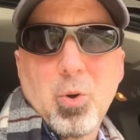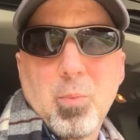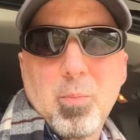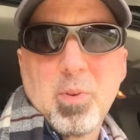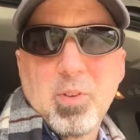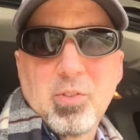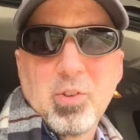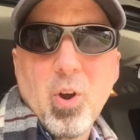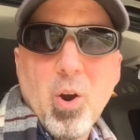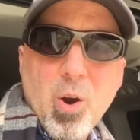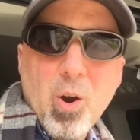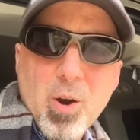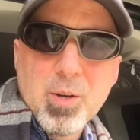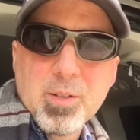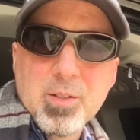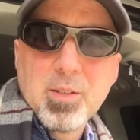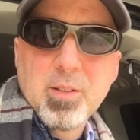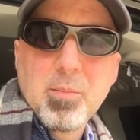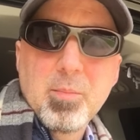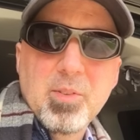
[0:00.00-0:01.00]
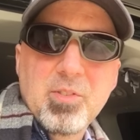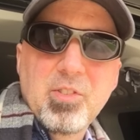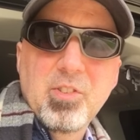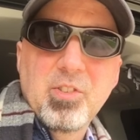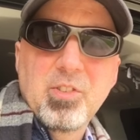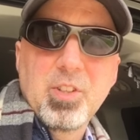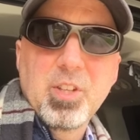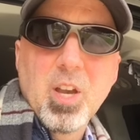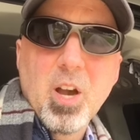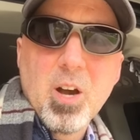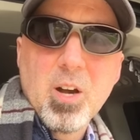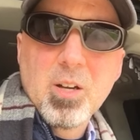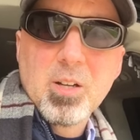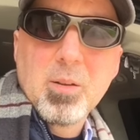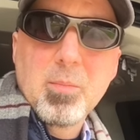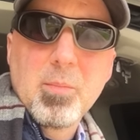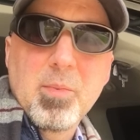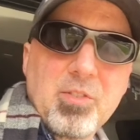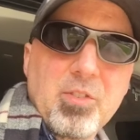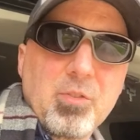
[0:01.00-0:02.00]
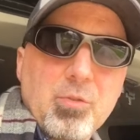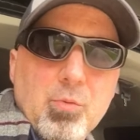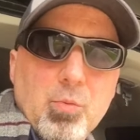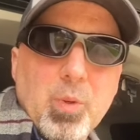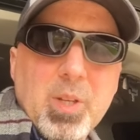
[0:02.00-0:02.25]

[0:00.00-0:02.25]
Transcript: Miss Hart, Mrs. Young, Mrs.